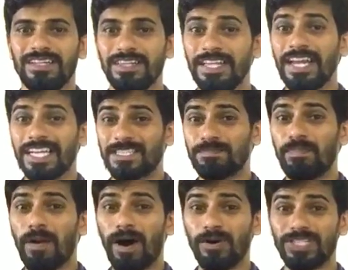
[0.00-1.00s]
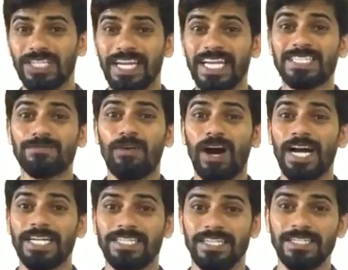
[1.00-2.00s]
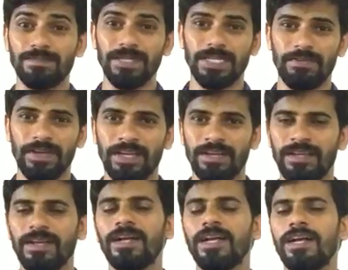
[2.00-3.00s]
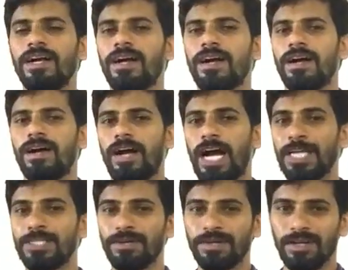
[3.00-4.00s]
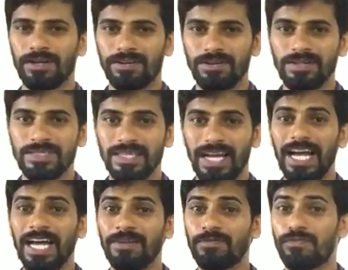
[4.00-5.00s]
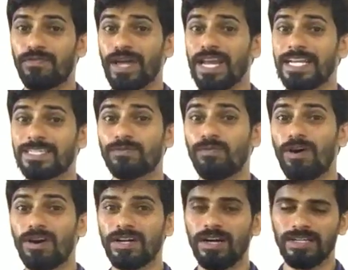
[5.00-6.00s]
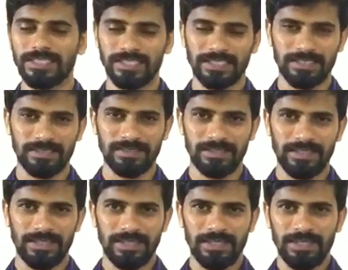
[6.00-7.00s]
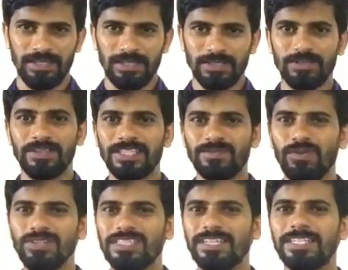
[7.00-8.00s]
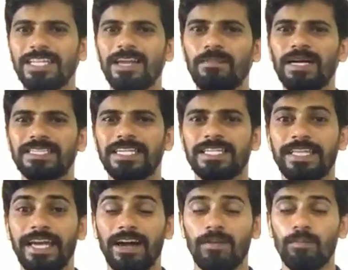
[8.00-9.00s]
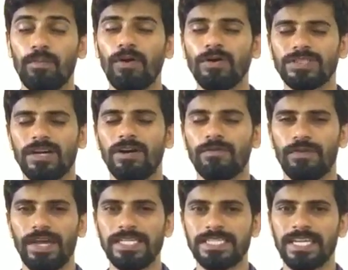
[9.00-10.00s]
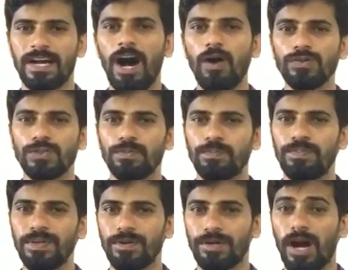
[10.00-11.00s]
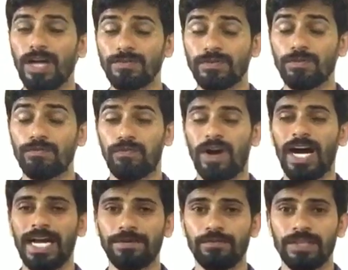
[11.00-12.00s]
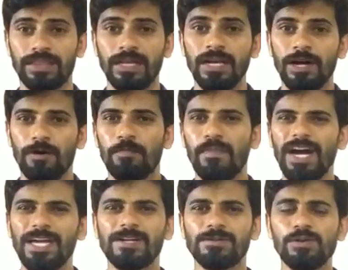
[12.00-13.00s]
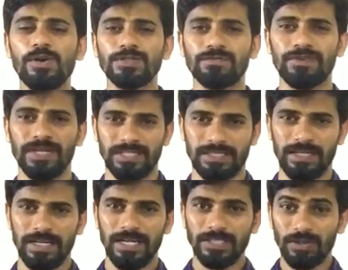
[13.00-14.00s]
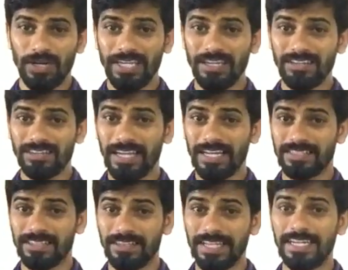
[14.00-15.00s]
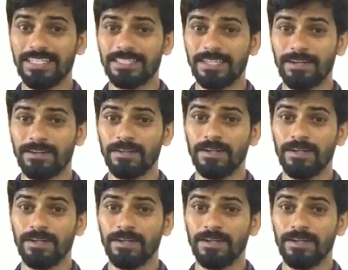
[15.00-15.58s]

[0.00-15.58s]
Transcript: the next fight is between Antonio Cruz and Felix Vargas. So this was the dilemma that they both are facing: how to fight with my close friend. So here that is the